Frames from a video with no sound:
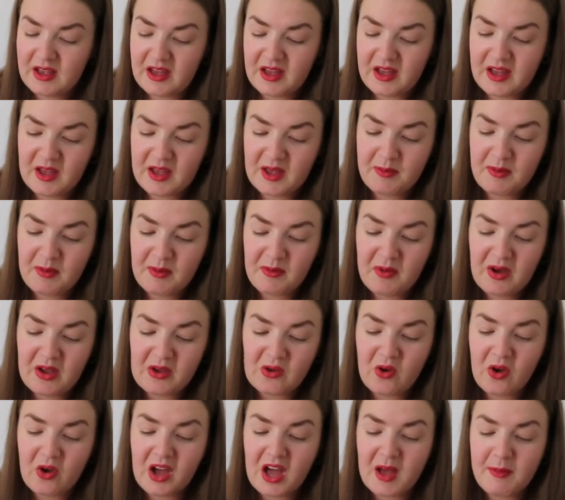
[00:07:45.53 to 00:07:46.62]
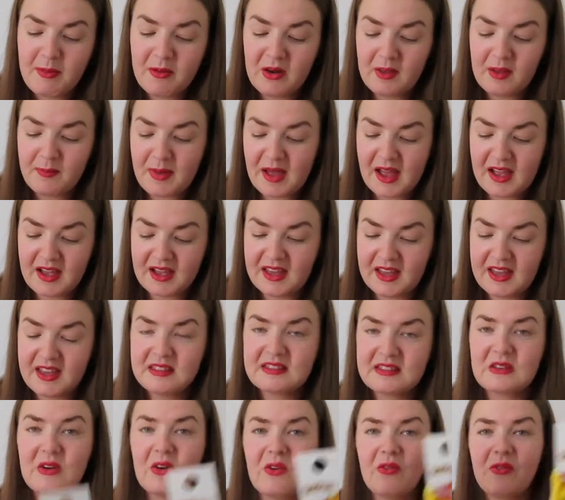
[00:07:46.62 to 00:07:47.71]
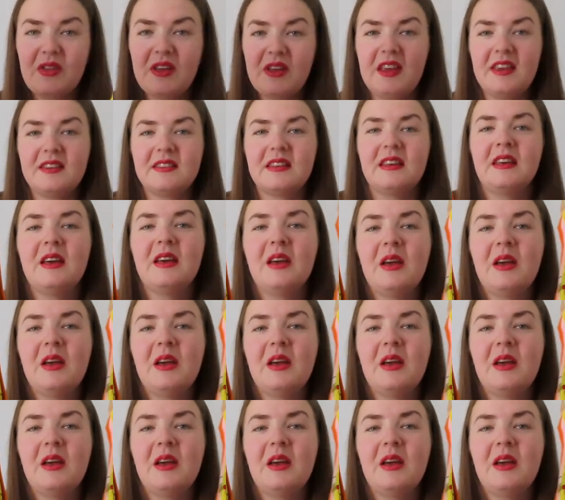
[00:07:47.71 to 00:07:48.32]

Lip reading: But I got a couple of packets of these